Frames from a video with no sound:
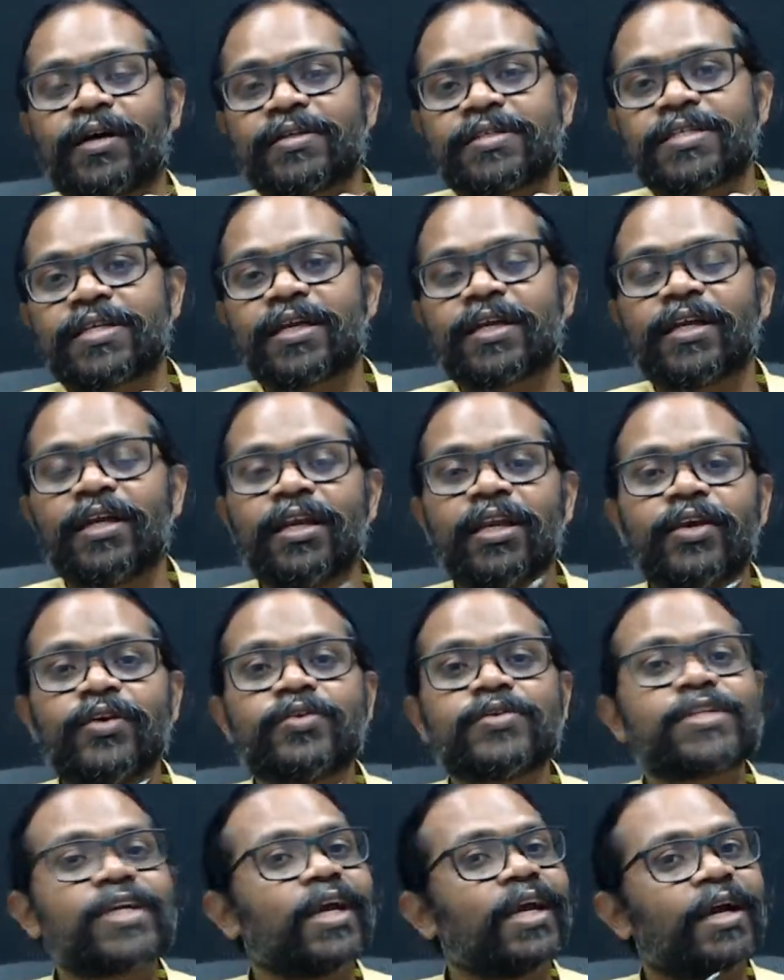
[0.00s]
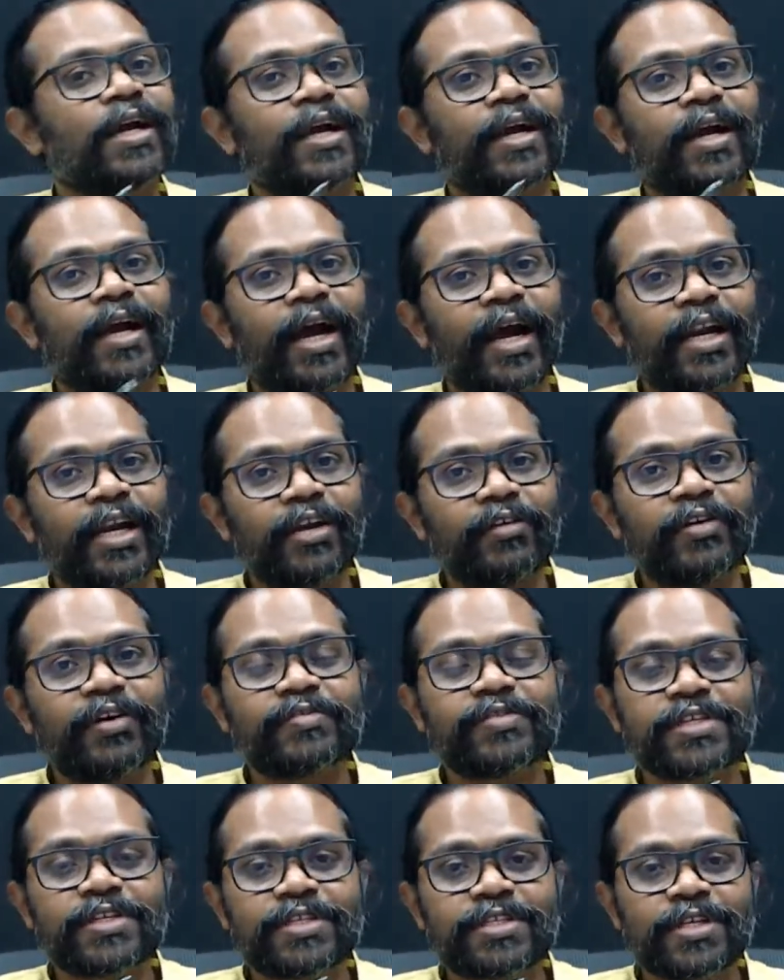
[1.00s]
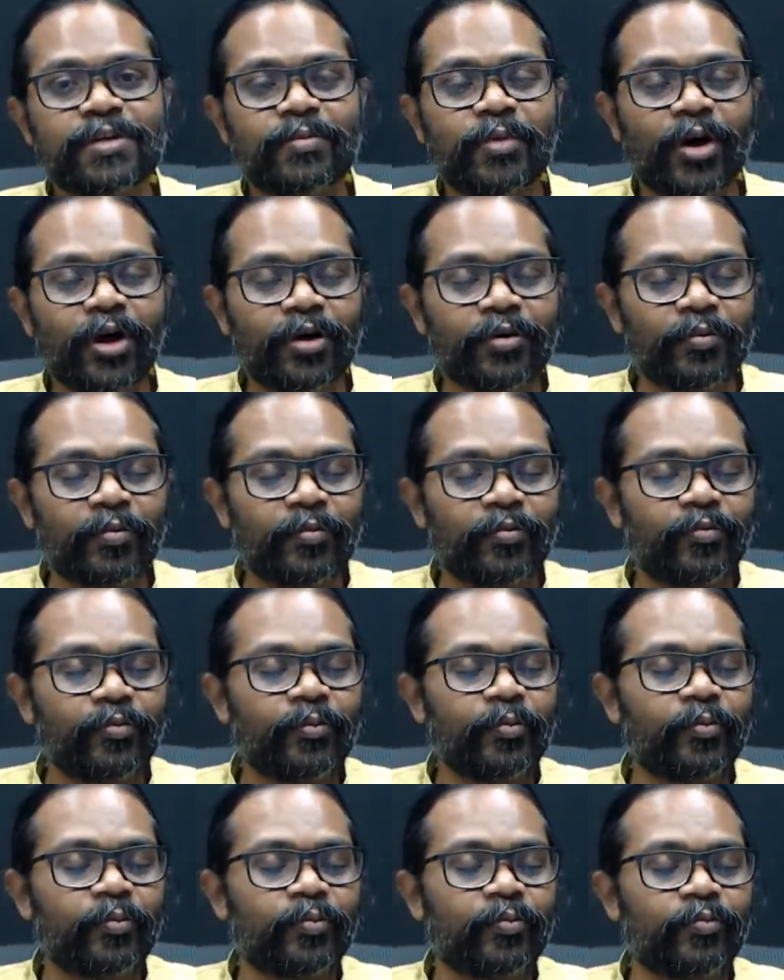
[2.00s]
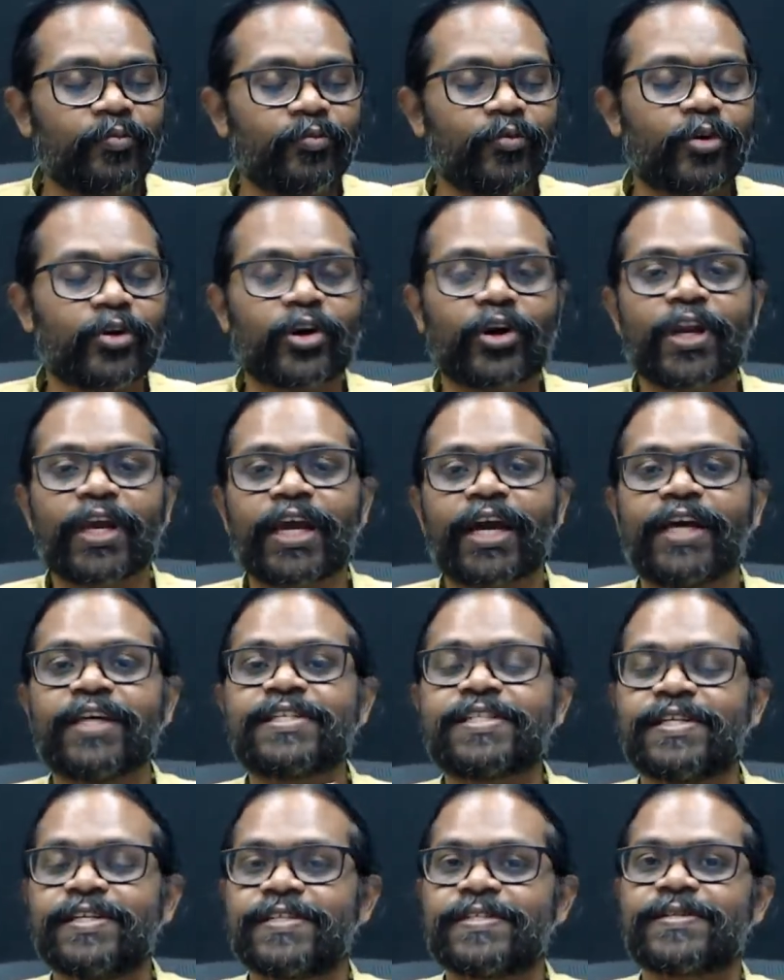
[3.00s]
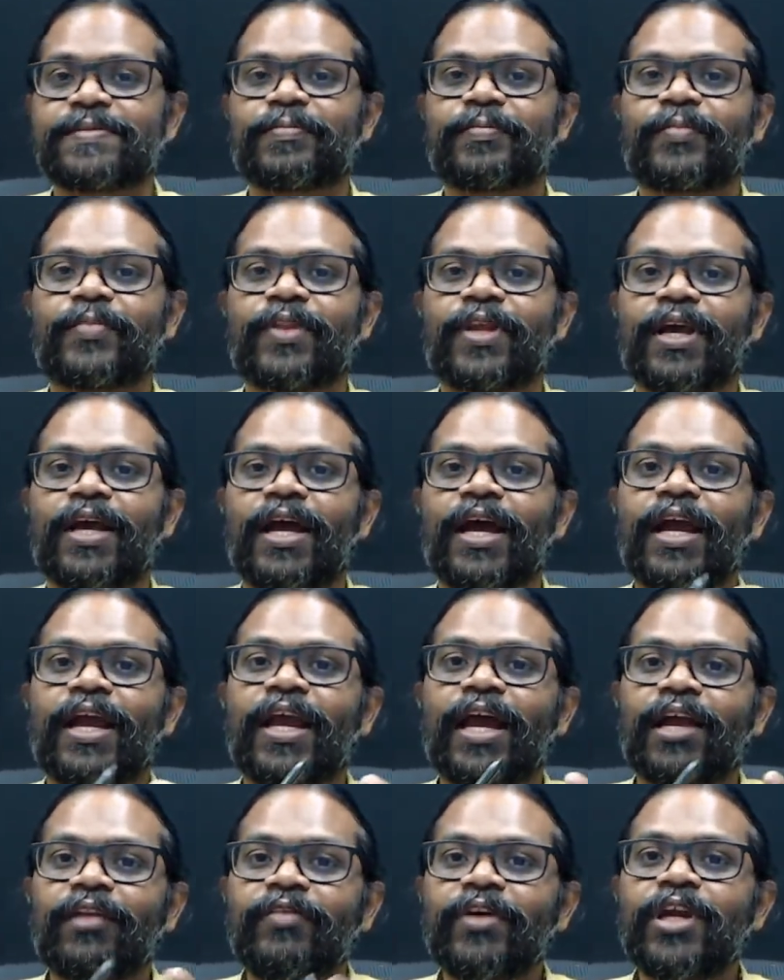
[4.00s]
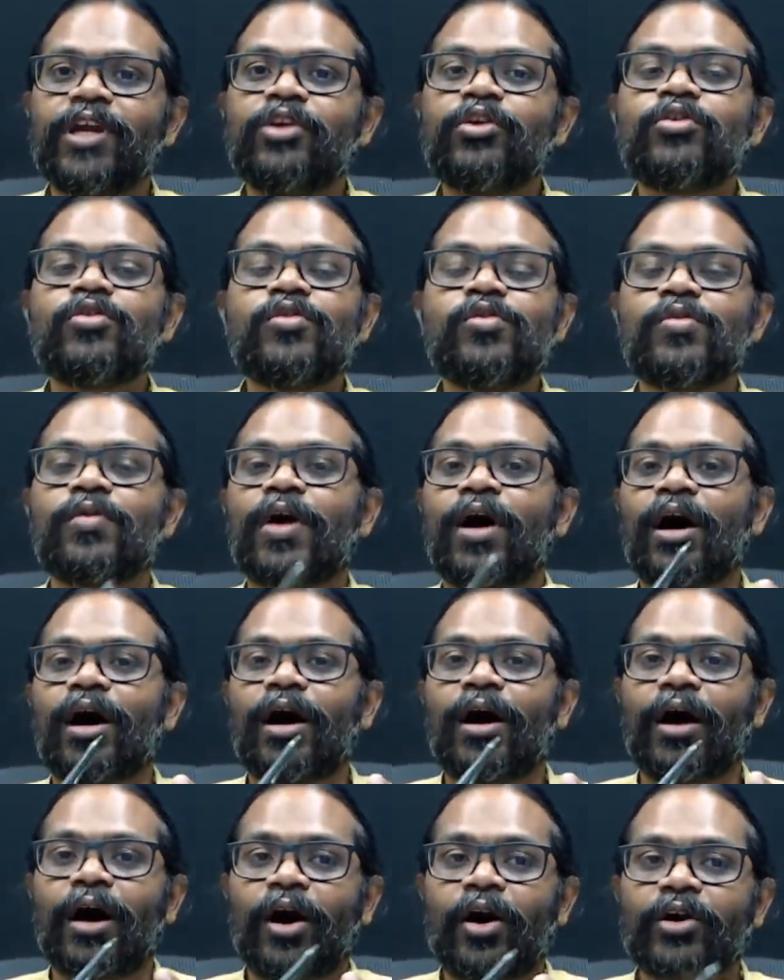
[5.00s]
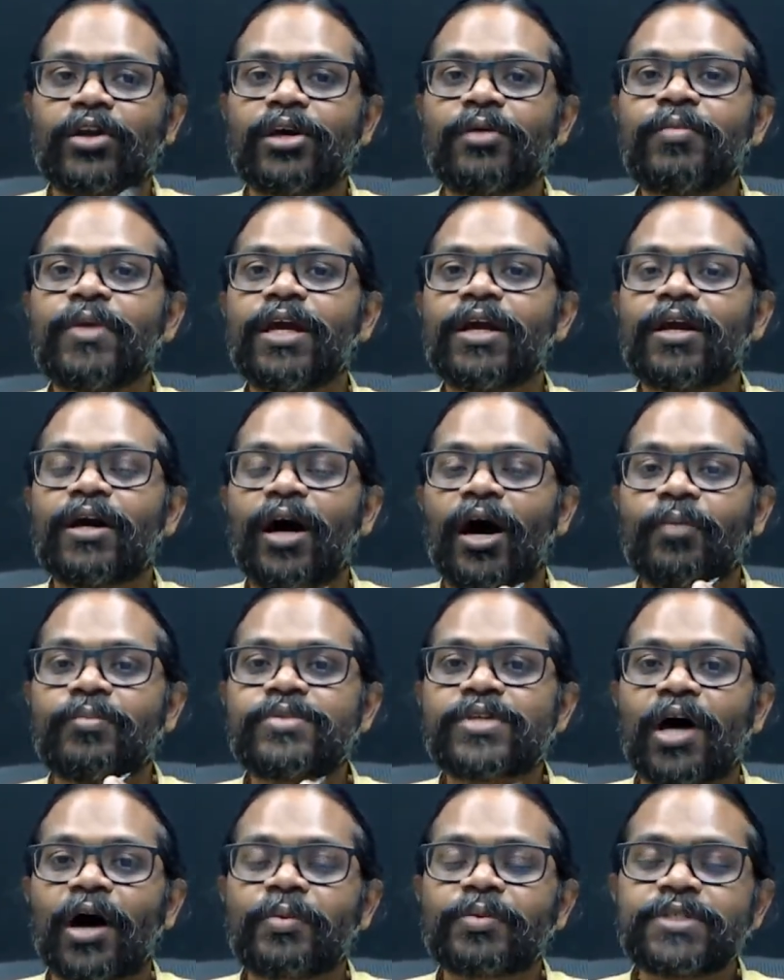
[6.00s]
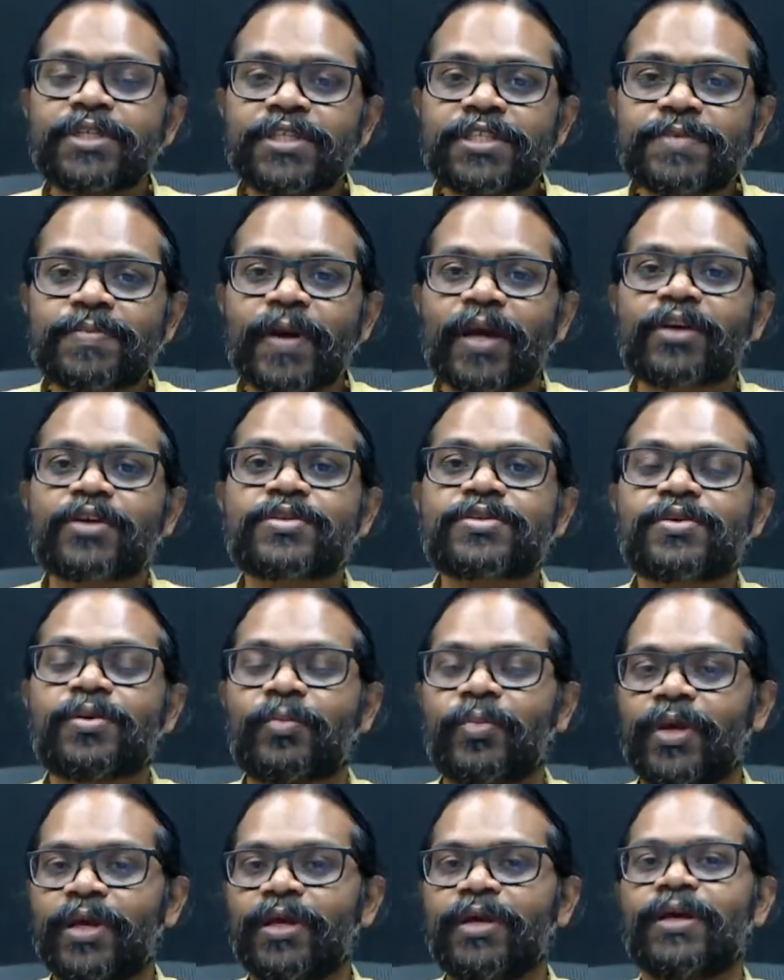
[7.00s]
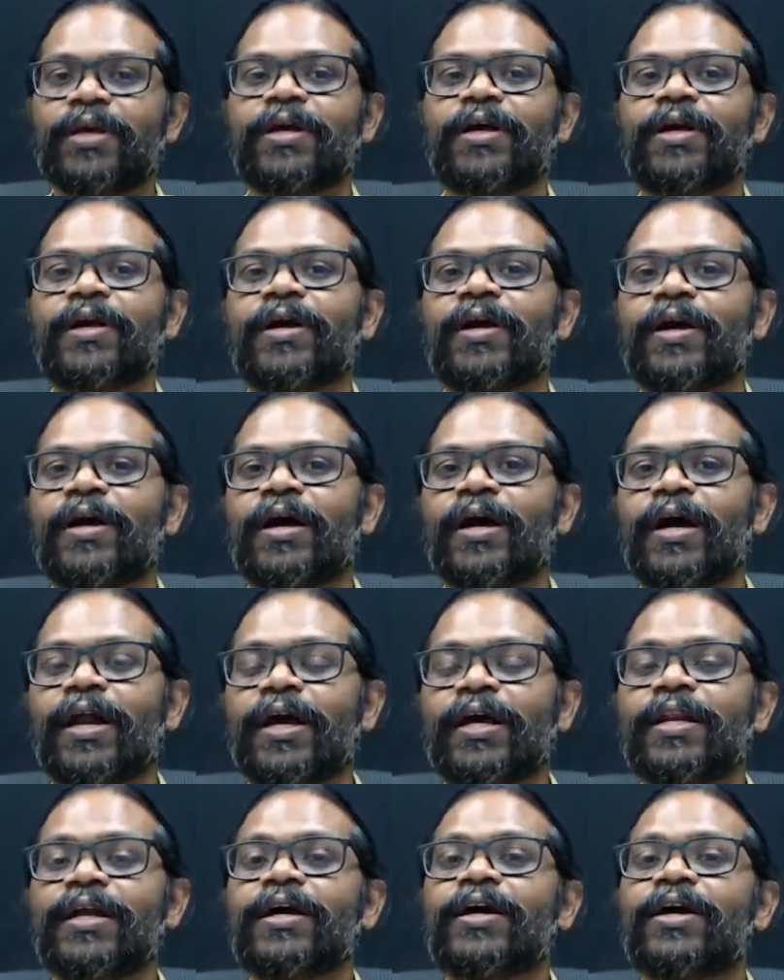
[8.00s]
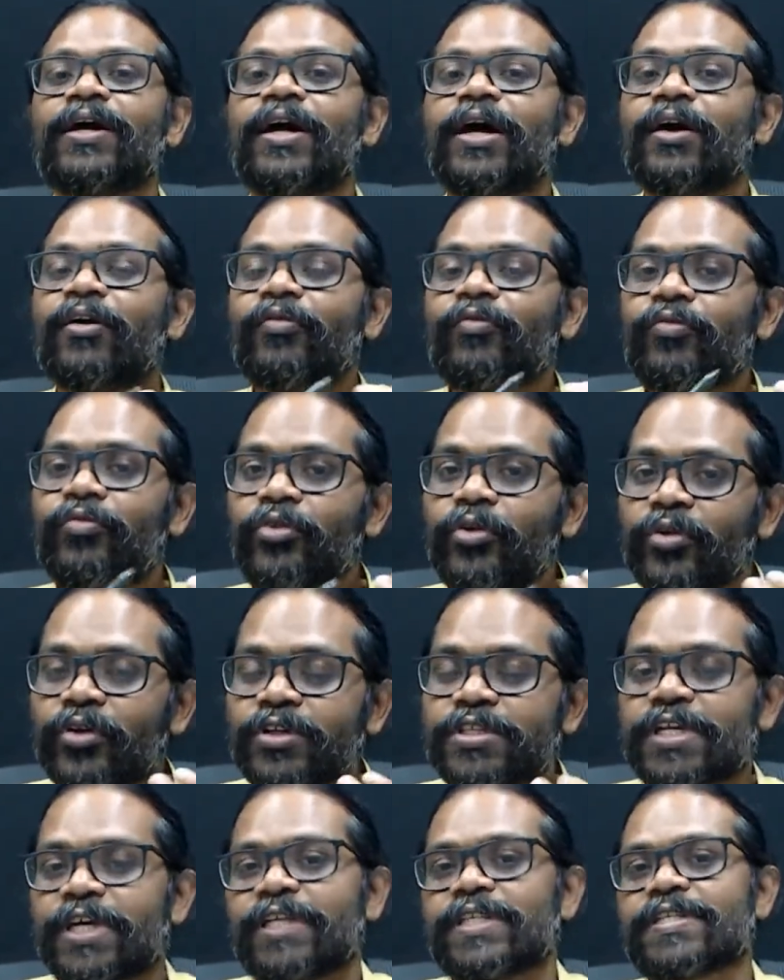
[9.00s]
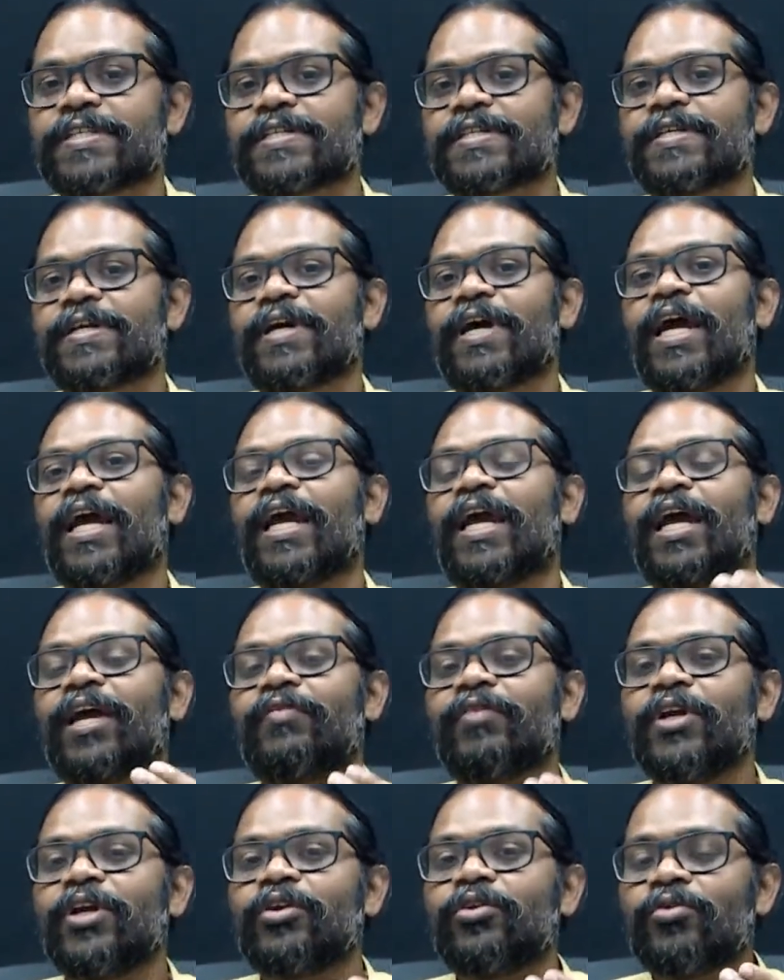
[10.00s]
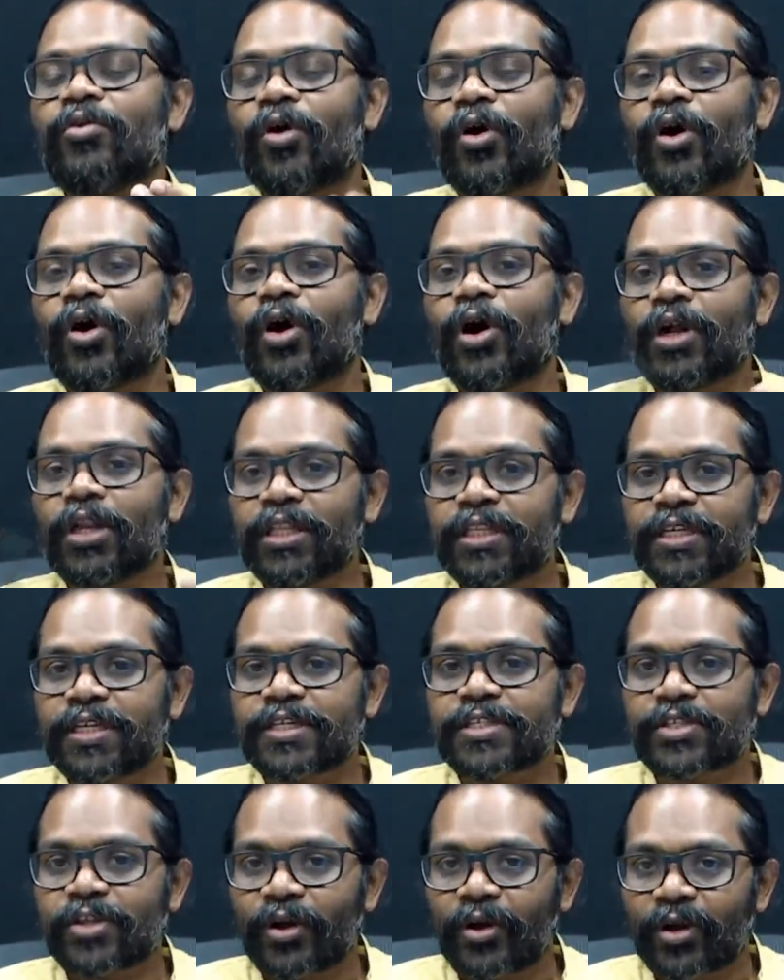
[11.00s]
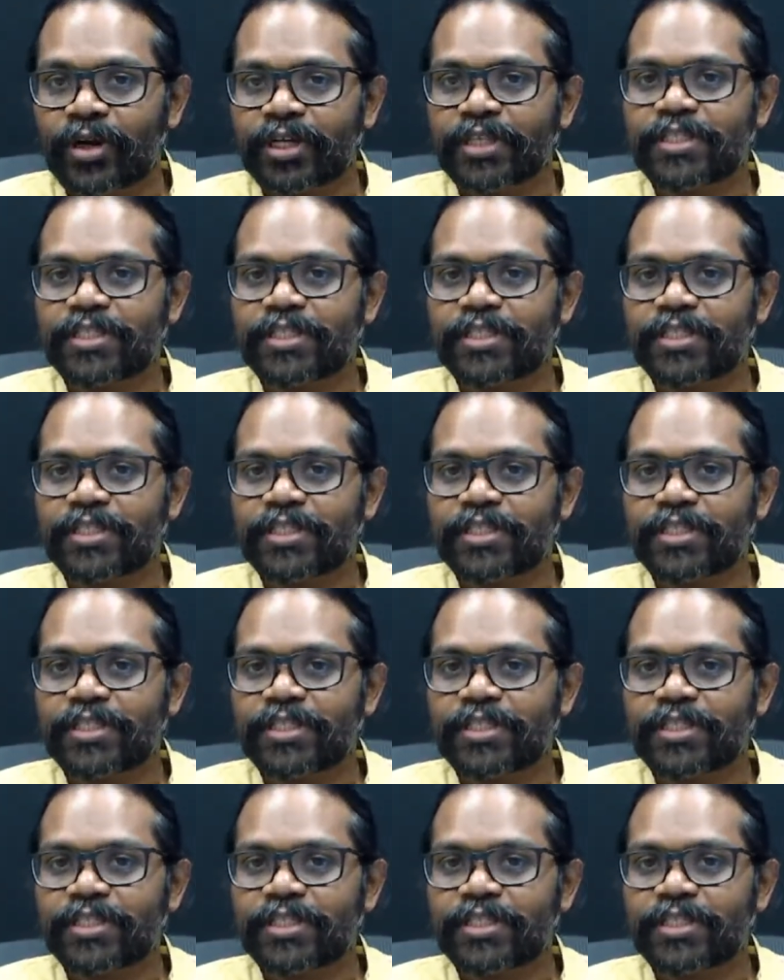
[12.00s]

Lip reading: signal using guided wave system or photonic ICs? Can we do atomic absorption spectroscopy, right? Fluorescence. Can we do all this on a